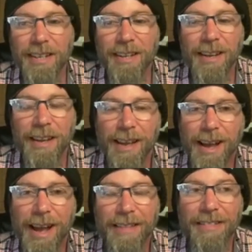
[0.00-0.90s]
And
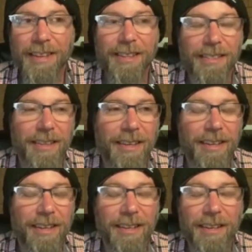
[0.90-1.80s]
I think
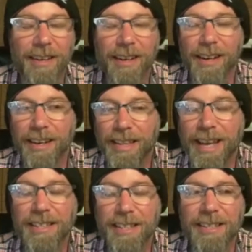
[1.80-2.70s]
that uh, in
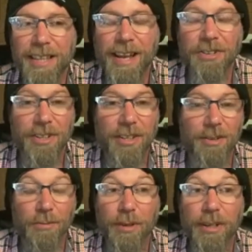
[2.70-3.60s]
that sense, they actually did a
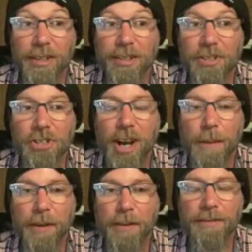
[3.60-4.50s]
really good
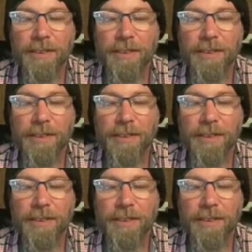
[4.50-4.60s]
job of